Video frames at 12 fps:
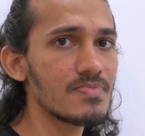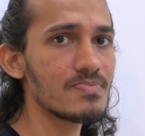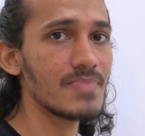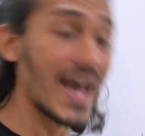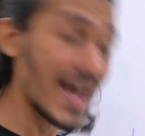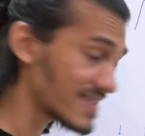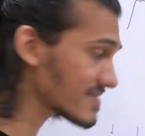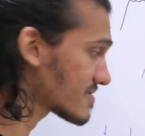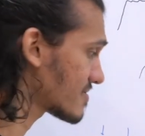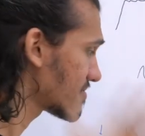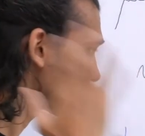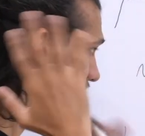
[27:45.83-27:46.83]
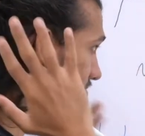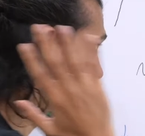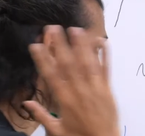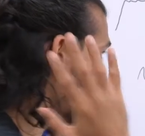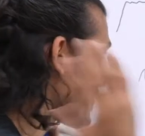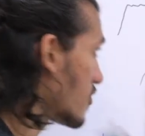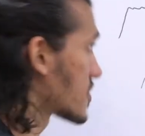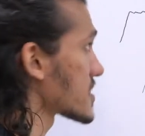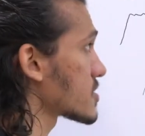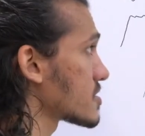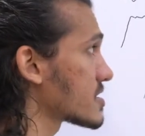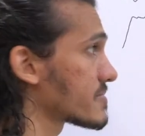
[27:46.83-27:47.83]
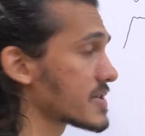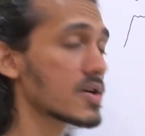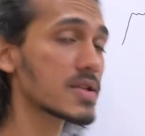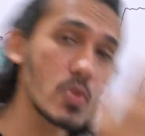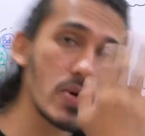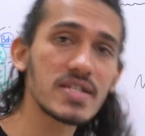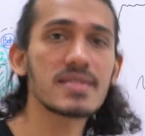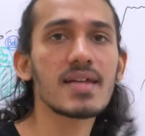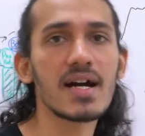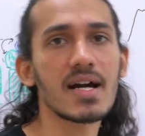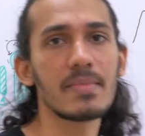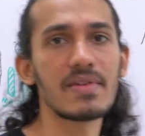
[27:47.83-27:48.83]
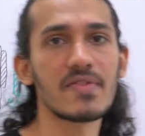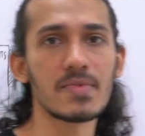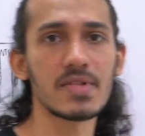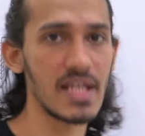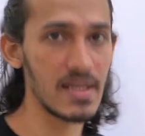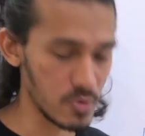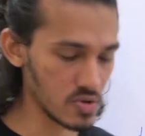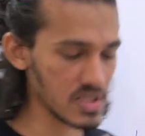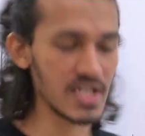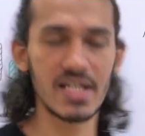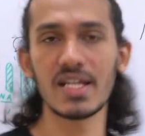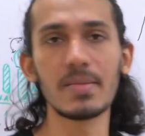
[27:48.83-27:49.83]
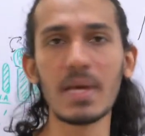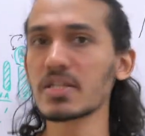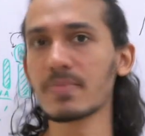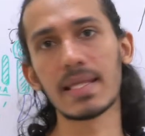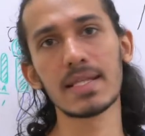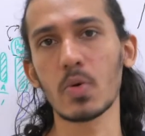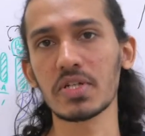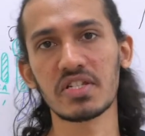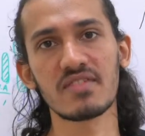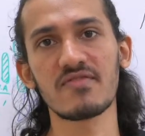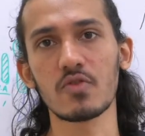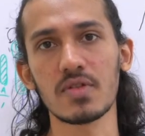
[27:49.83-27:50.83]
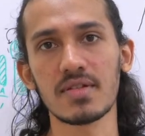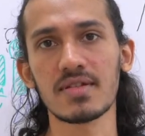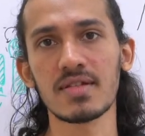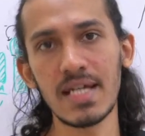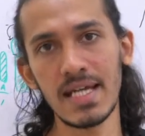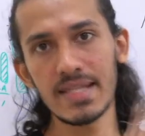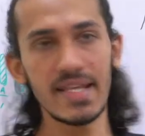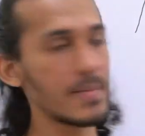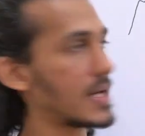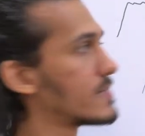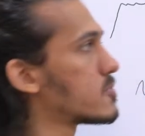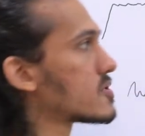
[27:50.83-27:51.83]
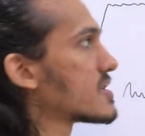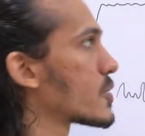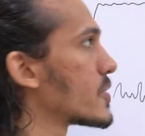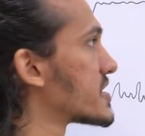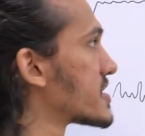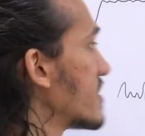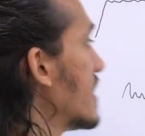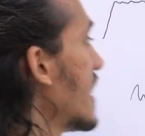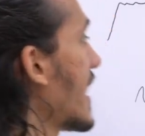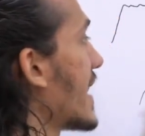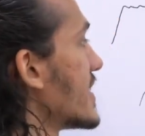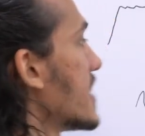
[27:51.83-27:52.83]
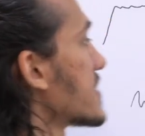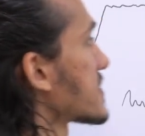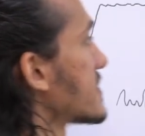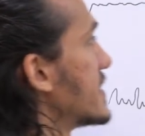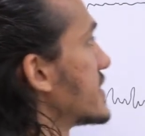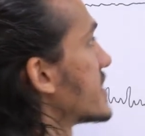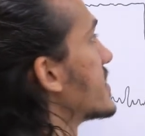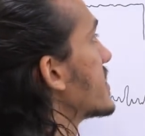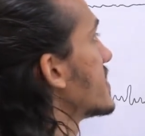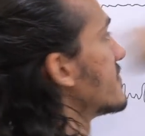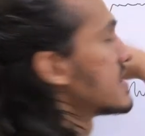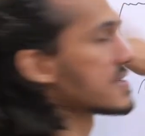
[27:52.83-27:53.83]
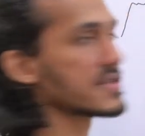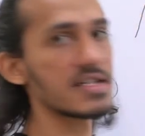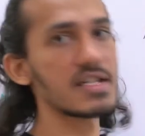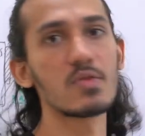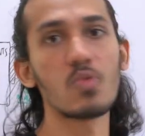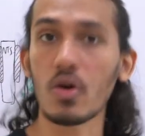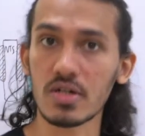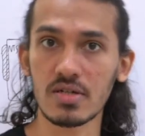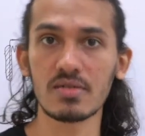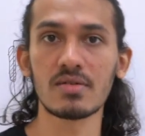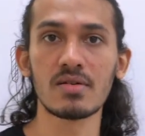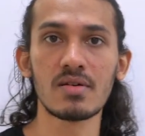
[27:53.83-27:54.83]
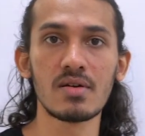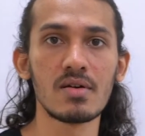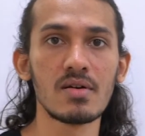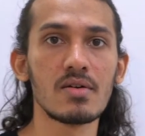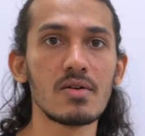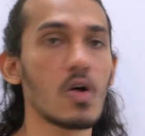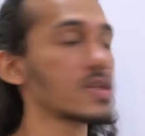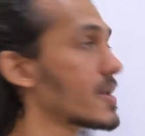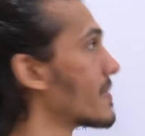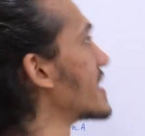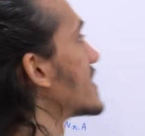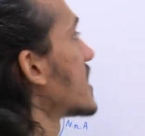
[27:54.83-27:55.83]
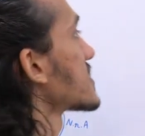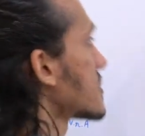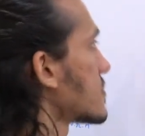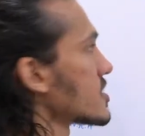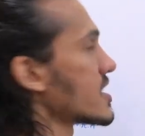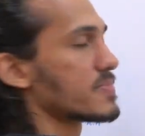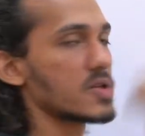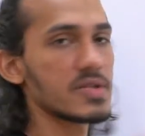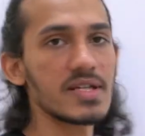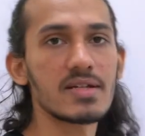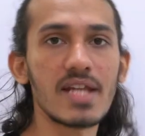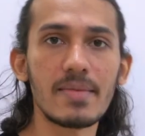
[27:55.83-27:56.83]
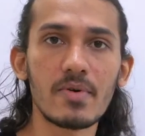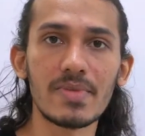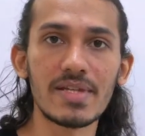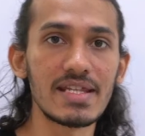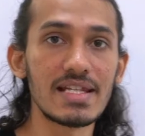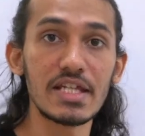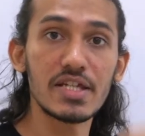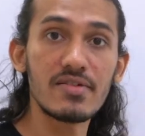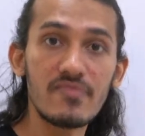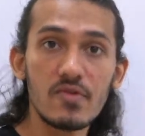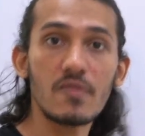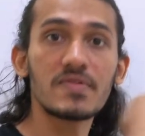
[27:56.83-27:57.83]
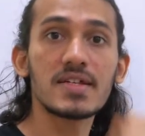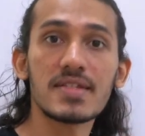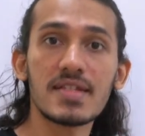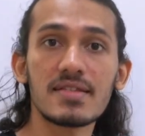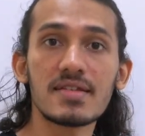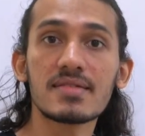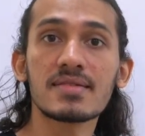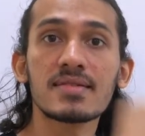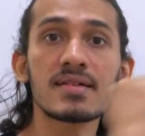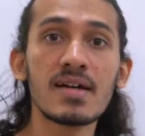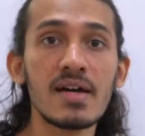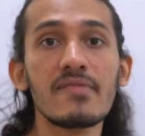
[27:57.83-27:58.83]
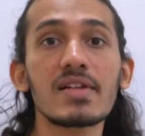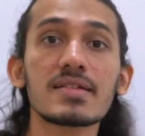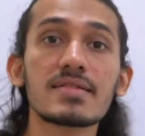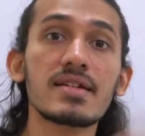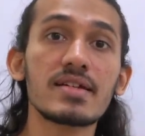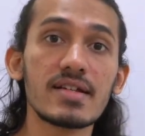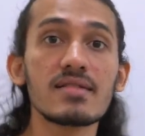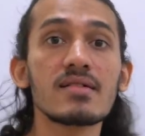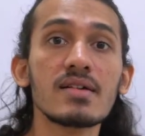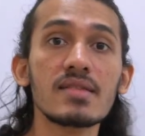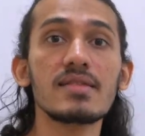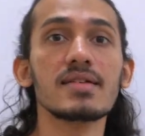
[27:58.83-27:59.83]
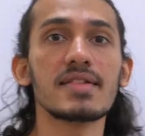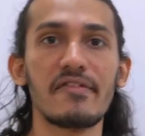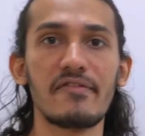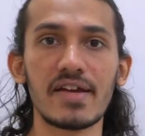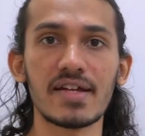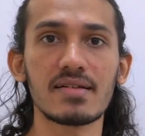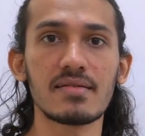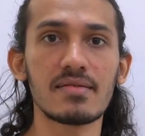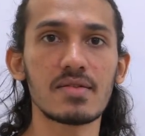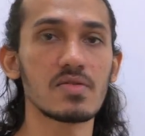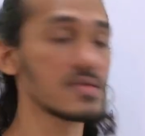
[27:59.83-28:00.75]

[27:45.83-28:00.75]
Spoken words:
And I focused on this because questions are coming from it. They'll put an image-based question for this. They might put the question and ask lesion here will result in what? Or they might ask about the apneustic type of breathing. Lesion of this and this will result in this effect. So